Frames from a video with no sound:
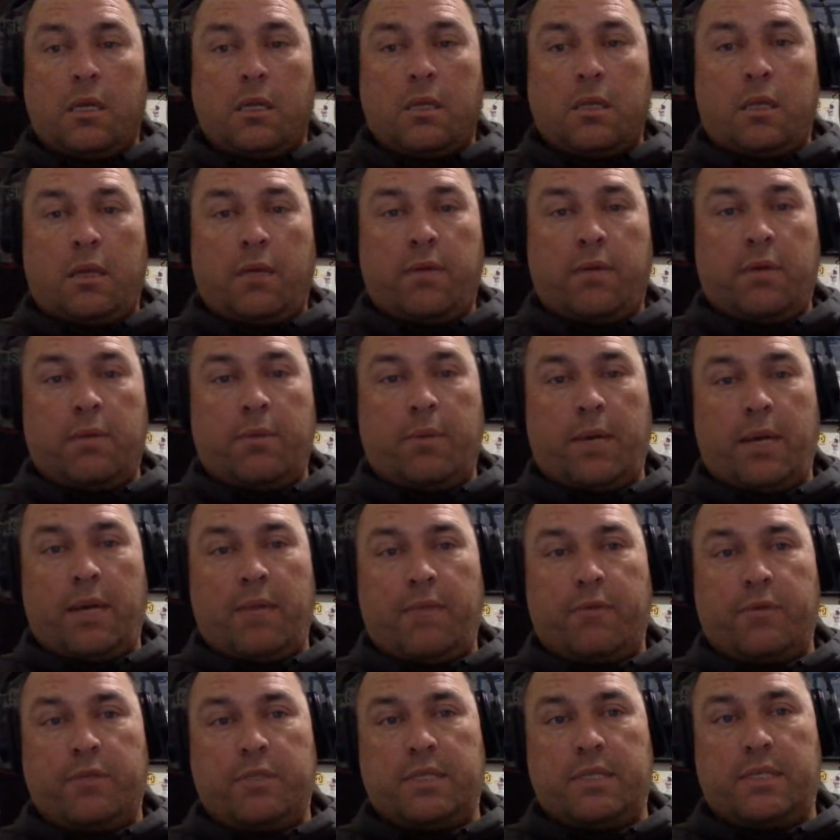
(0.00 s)
have
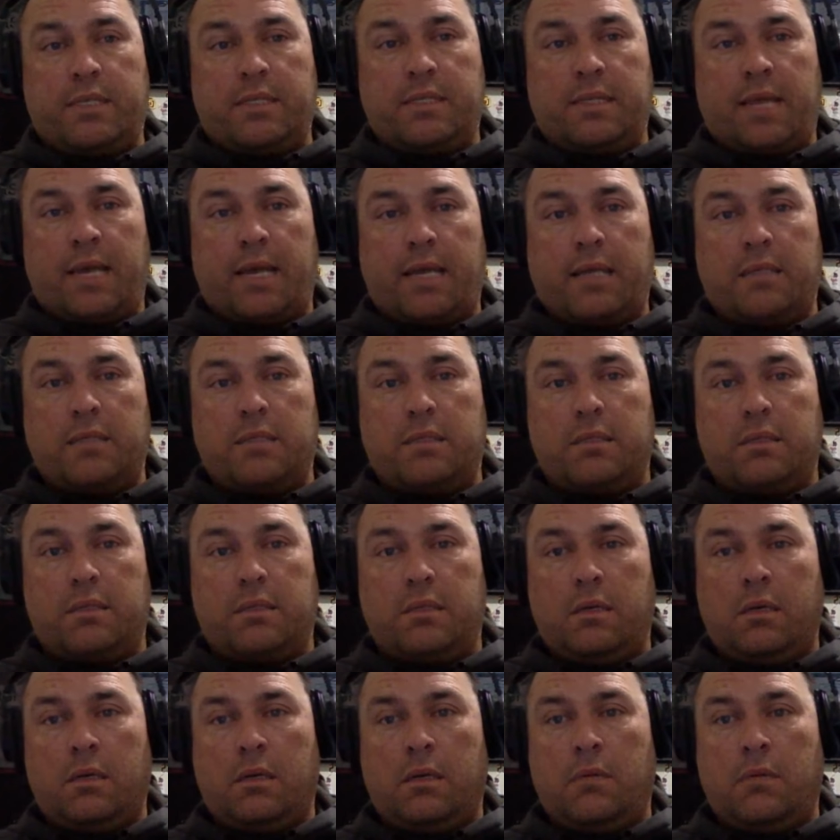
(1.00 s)
combined for 6 sacks.
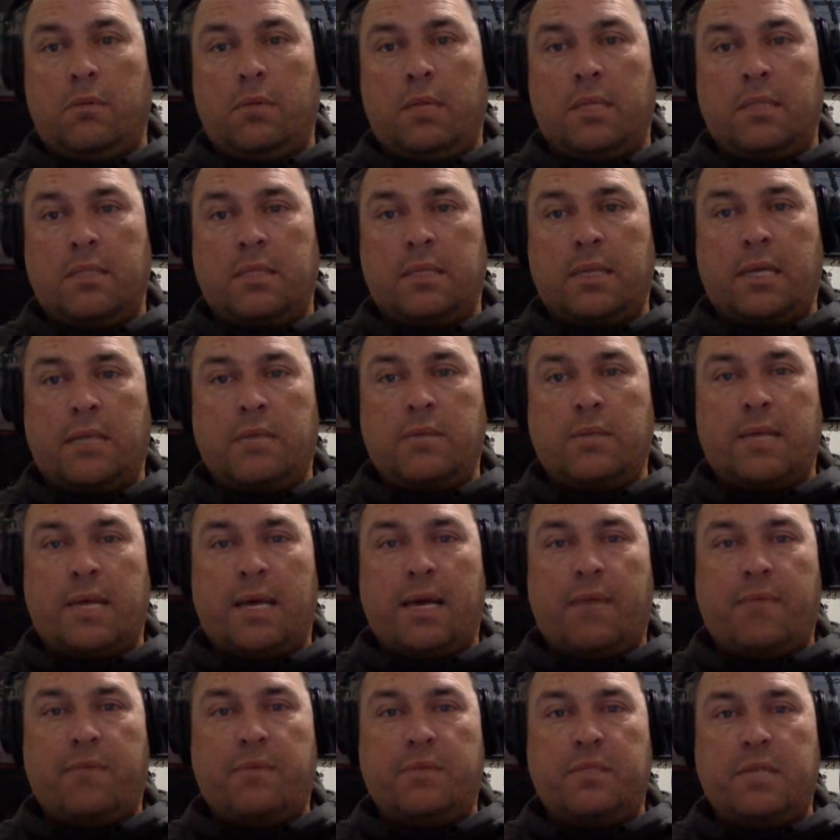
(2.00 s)
Lots of guys with a
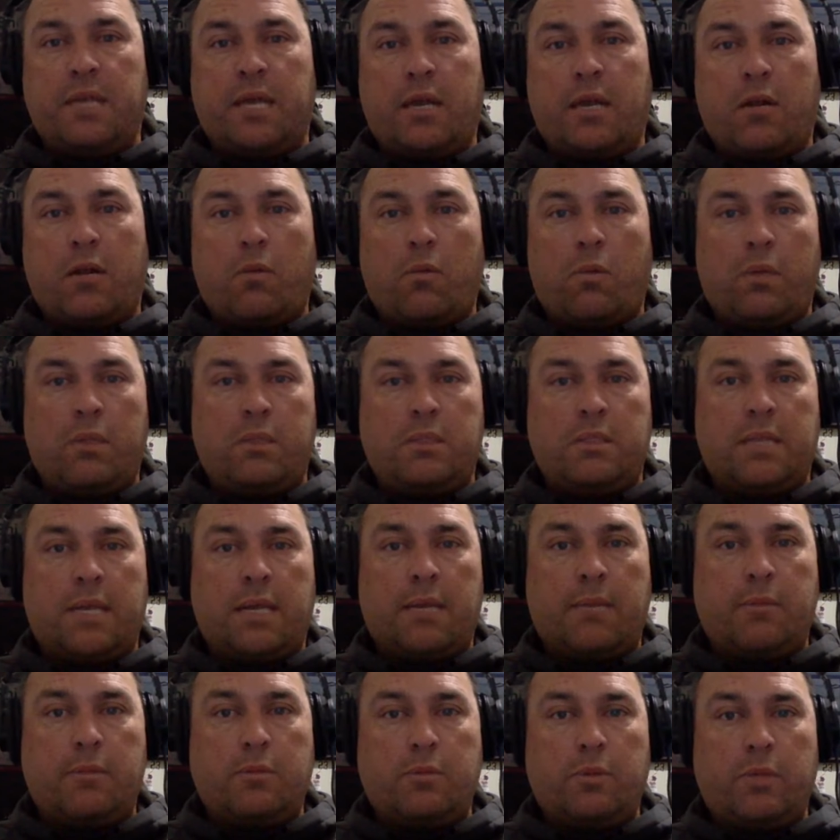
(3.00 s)
half a sack or 1 sack
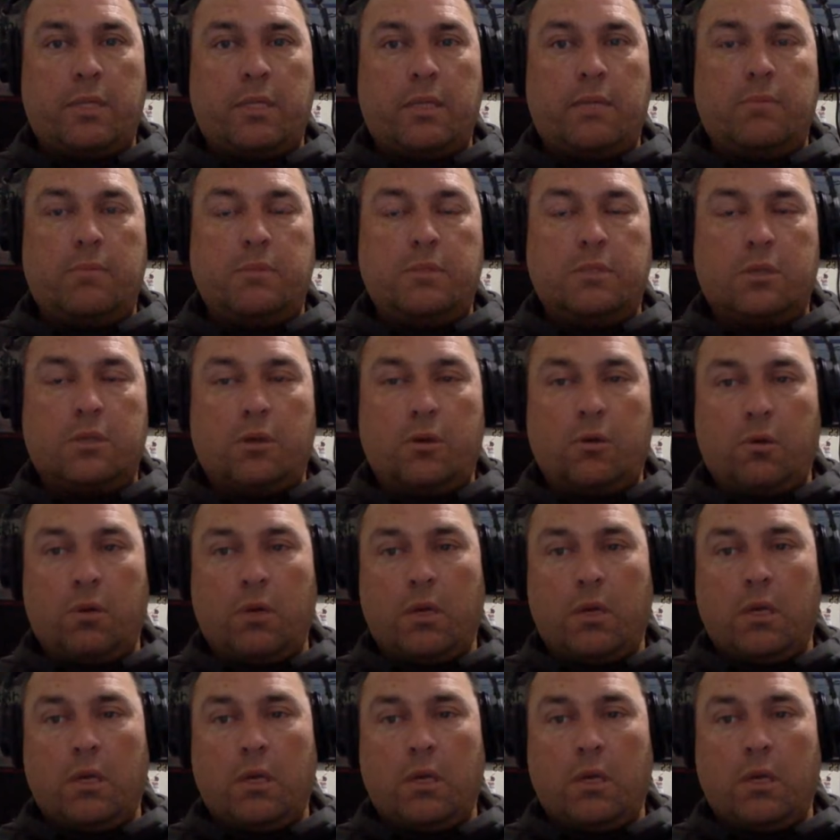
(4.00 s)
between them. So